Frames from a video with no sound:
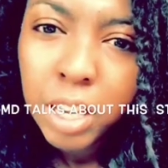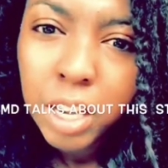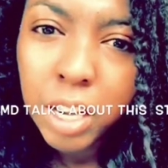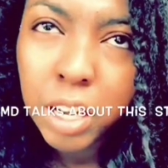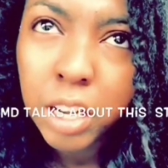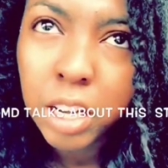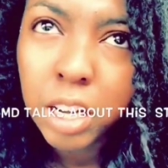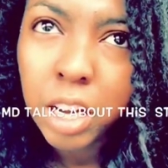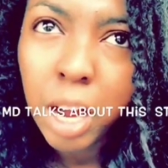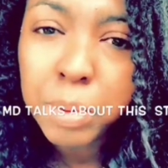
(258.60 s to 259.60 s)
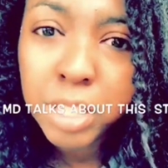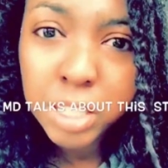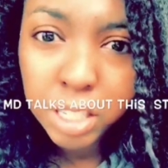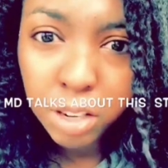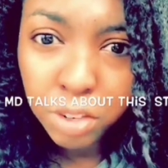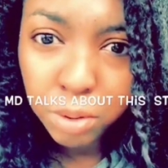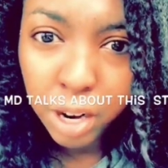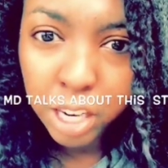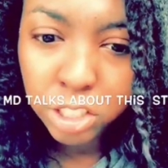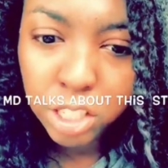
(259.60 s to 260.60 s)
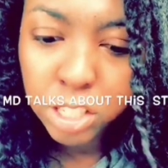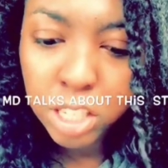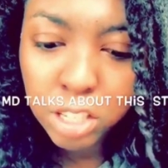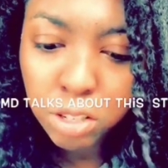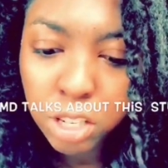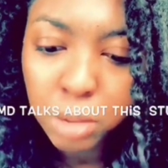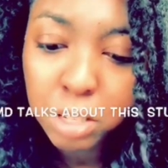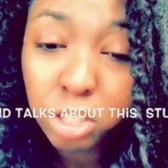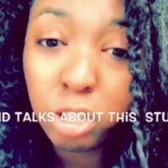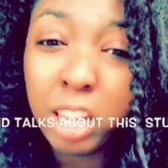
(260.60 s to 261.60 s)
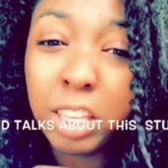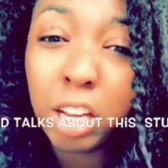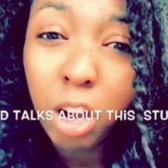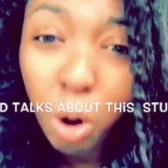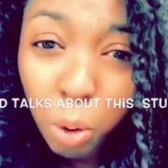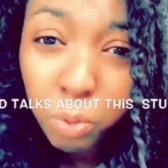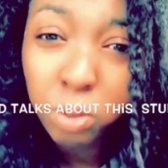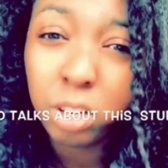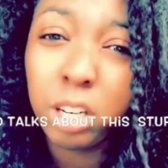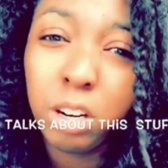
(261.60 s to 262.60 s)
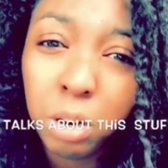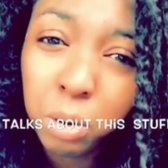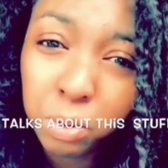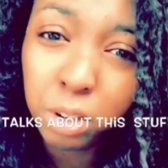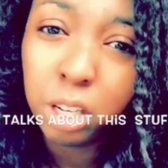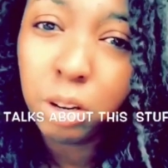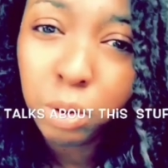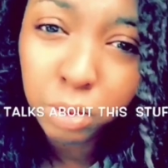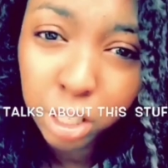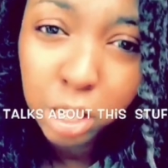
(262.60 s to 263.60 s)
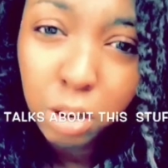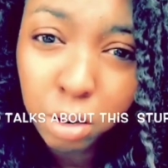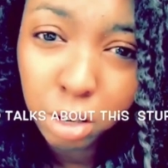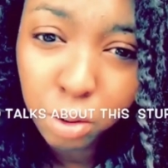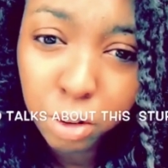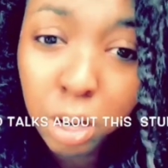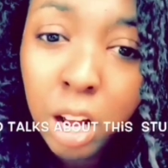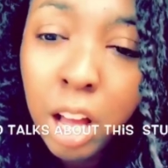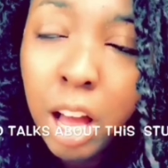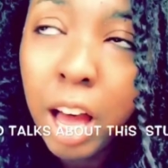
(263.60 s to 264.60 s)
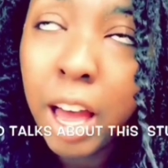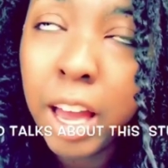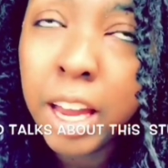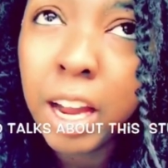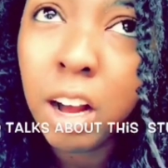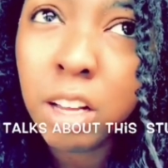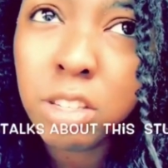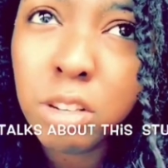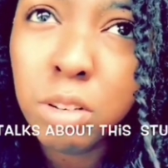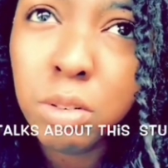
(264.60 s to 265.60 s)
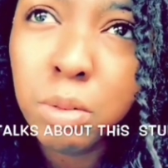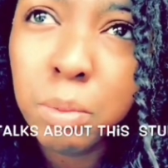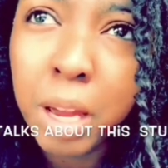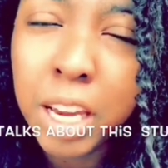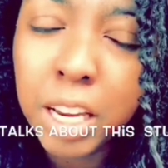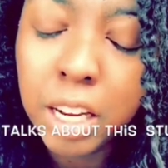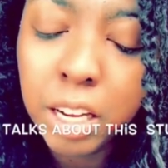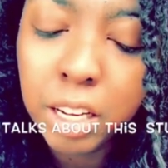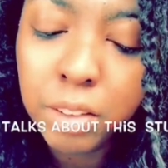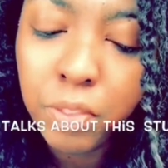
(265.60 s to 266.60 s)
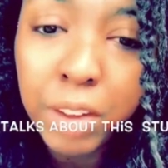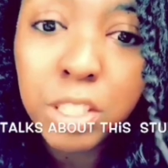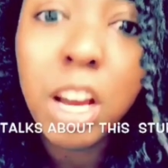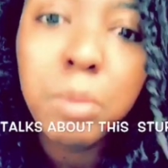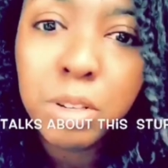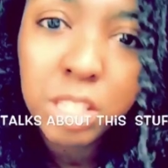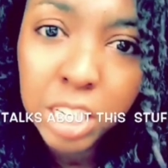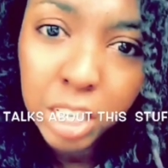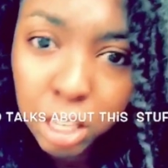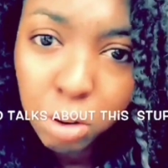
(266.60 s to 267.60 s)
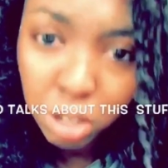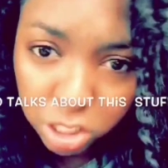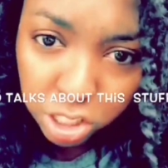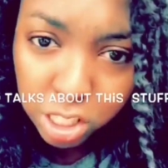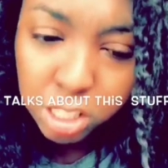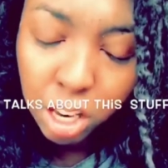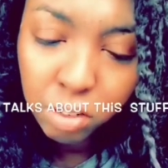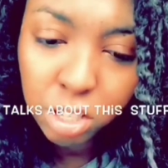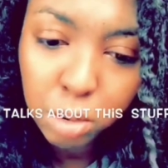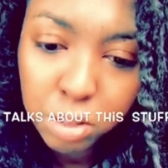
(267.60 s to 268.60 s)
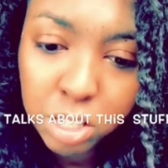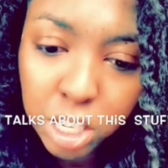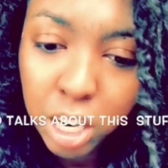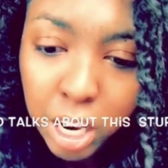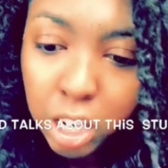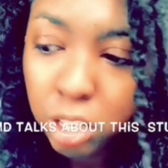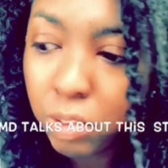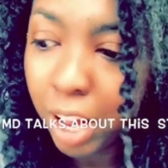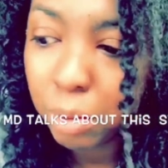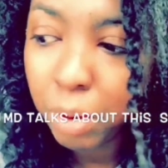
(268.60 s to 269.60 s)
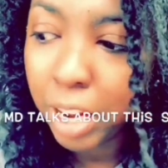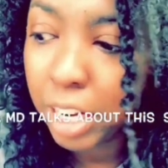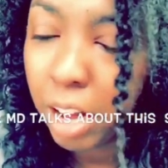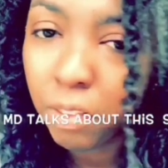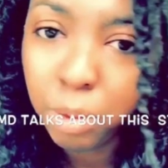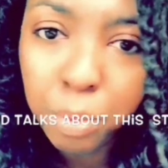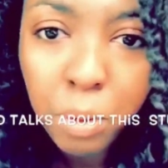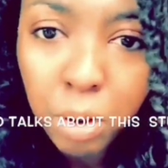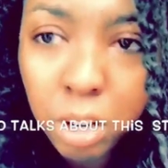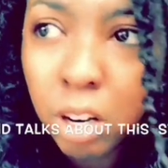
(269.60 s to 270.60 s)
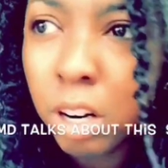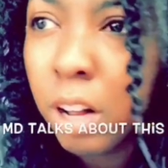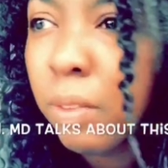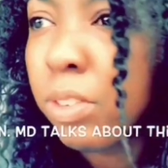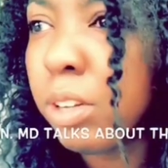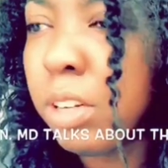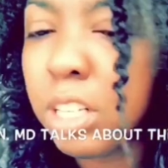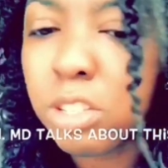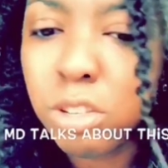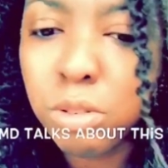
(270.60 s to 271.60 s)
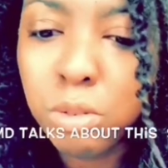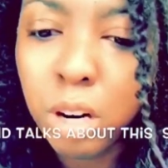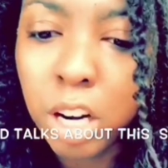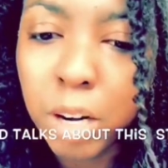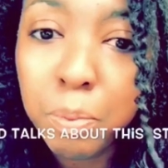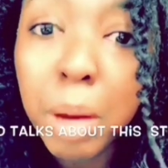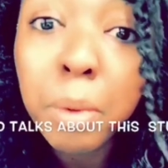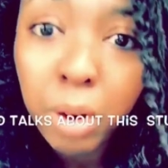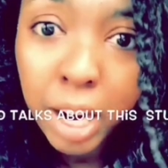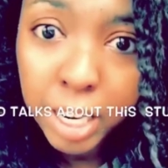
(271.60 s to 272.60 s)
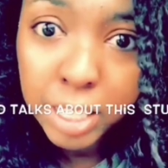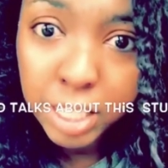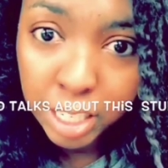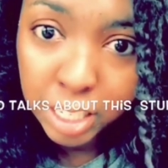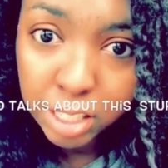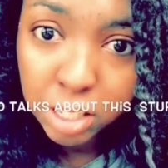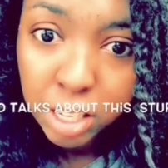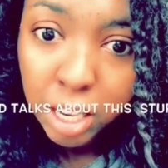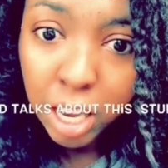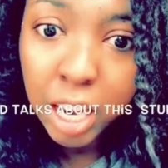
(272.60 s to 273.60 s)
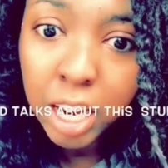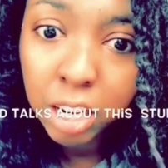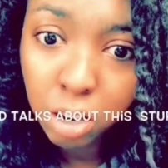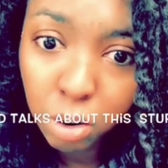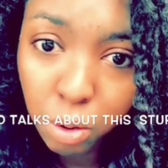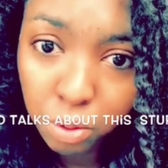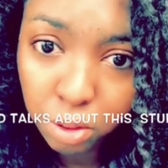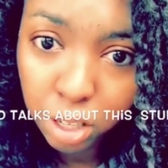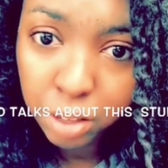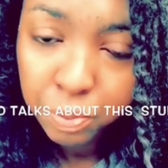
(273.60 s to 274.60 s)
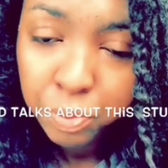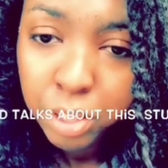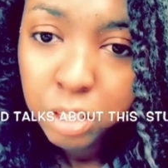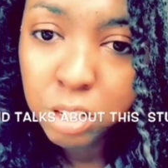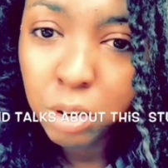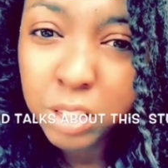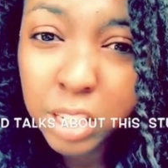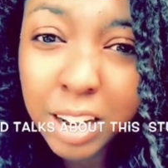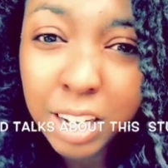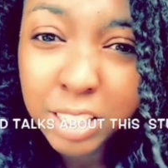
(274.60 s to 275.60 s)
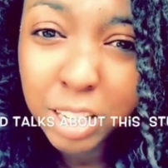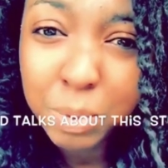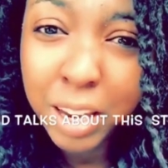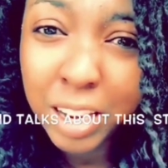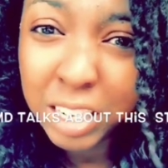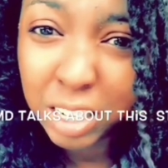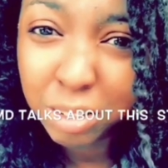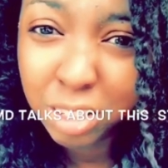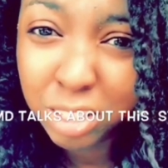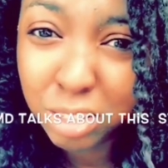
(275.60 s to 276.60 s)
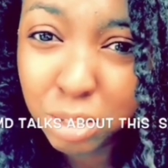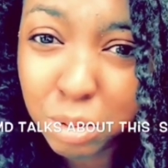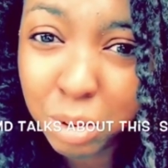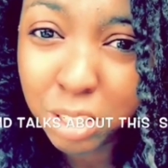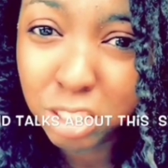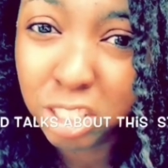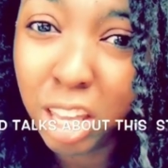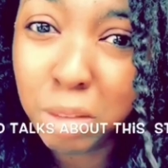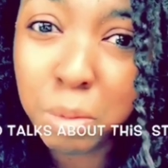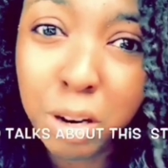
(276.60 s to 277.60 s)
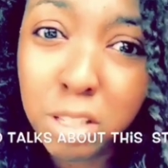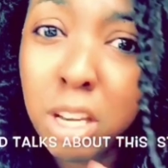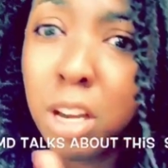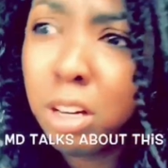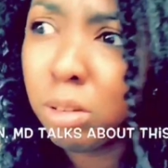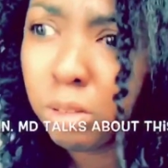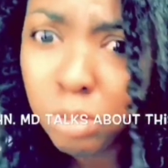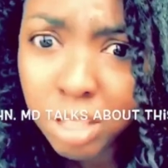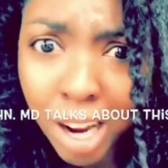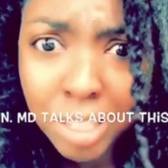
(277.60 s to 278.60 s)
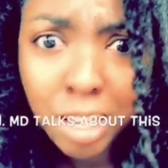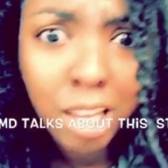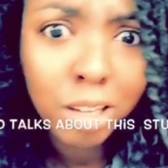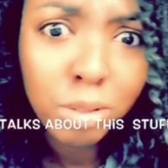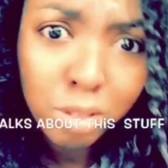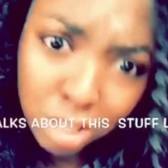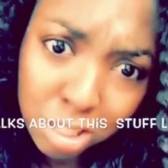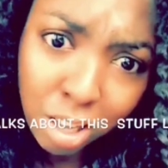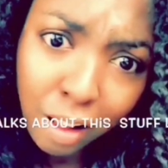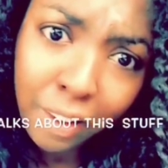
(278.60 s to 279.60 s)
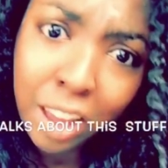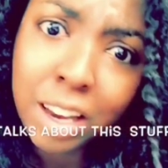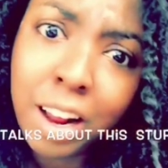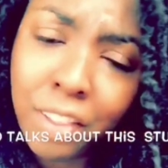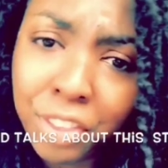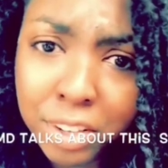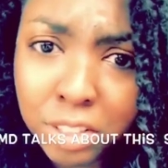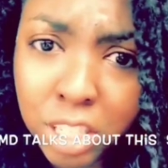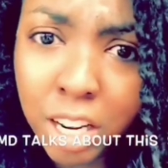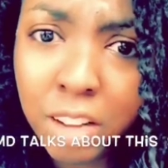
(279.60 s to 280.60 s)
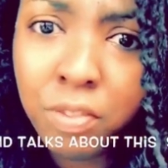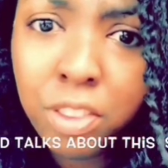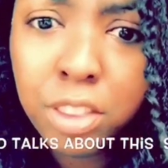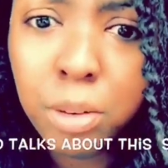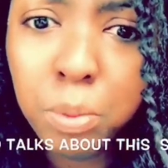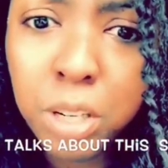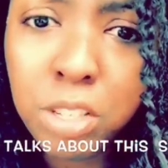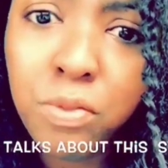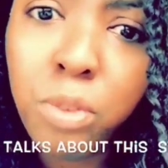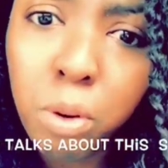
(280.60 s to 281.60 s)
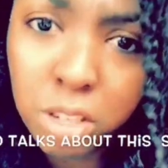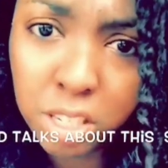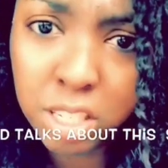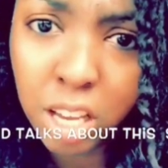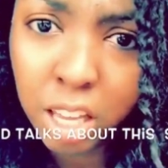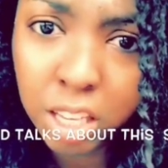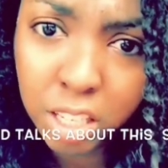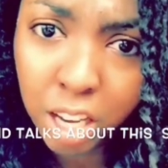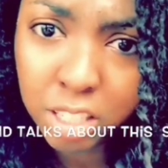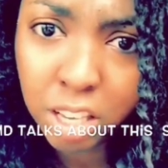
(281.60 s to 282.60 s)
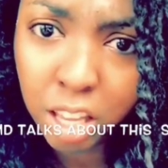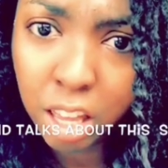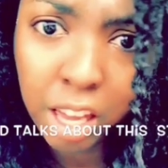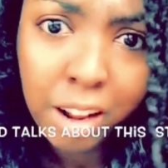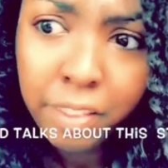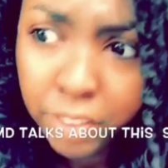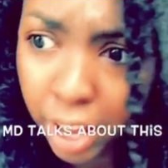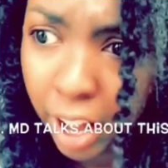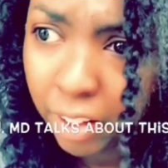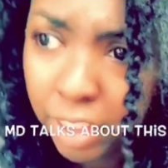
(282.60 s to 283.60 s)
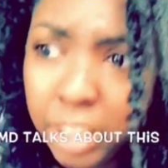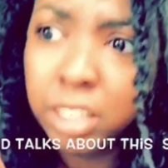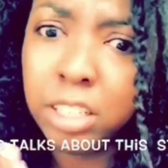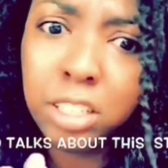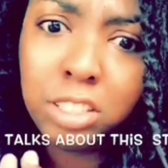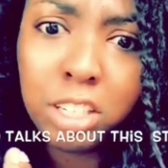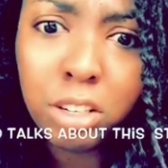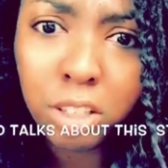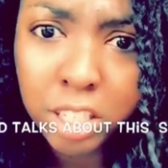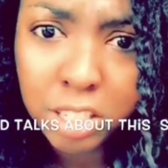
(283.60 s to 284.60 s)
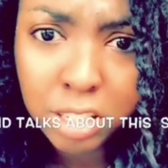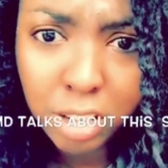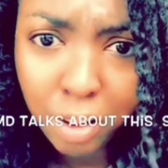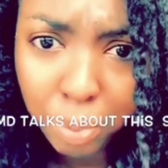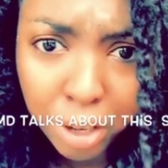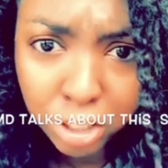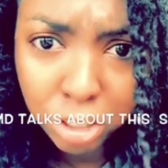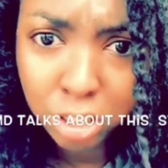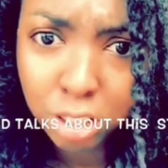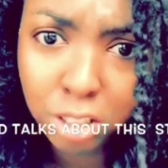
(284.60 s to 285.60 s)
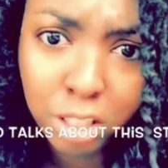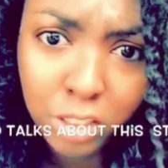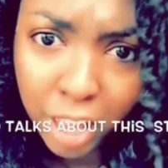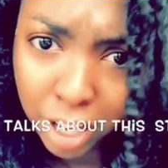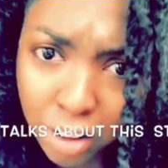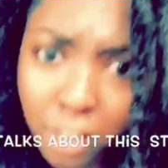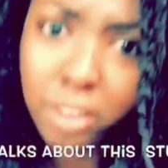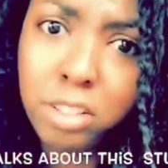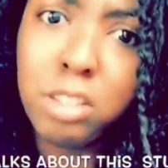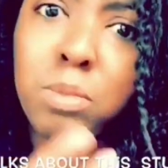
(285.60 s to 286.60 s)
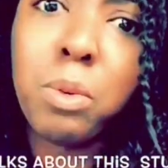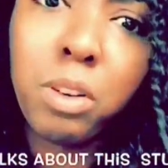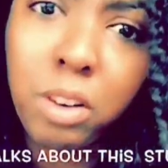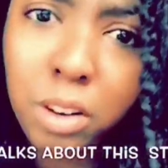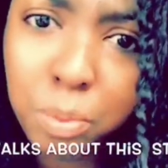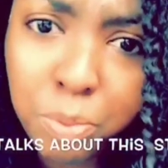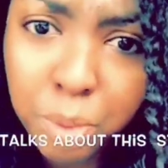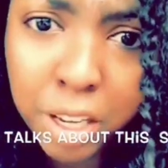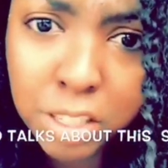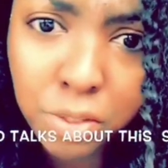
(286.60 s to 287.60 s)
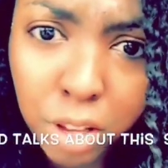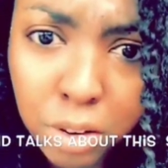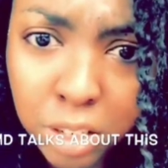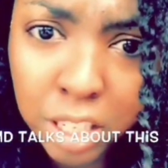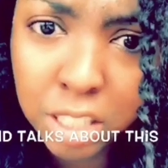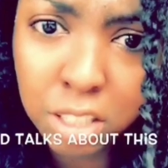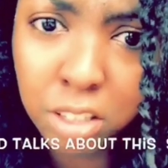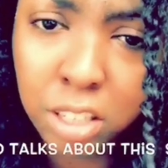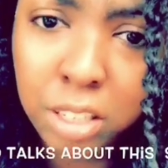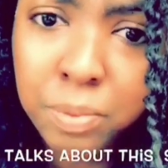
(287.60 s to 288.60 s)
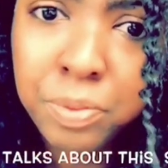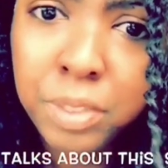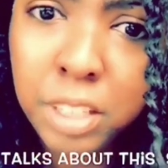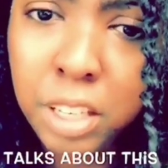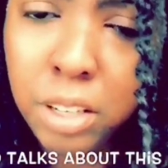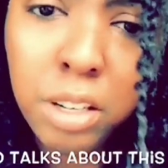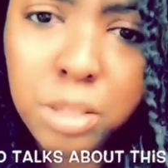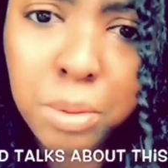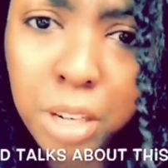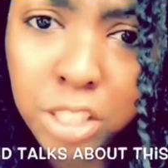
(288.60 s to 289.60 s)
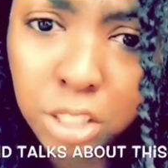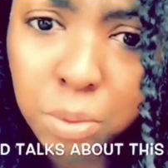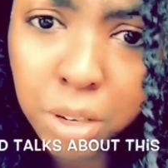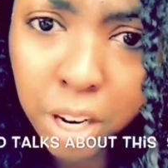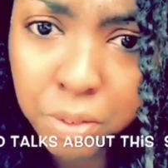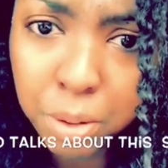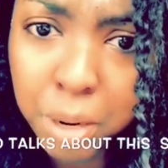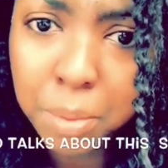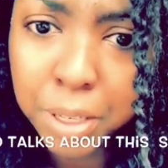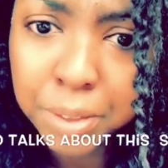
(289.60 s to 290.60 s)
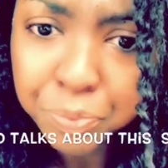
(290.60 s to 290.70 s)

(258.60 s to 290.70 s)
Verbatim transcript: uh, hypersensitivity reactions. These are the type of things you have to over and over and over keep going over. I also make uh, every time you see it in questions, every time you see it, you've got to write it out on the board. You need to uh, memorize it and go over it. So it's a concept and it concludes memorization. So I have to memorize who's diastolic, who's systolic, and I have to understand the reason for systolic, diastolic. I have a decrease pressure and that causes more blood to flow in during, you know, inspiration or whatever it might be.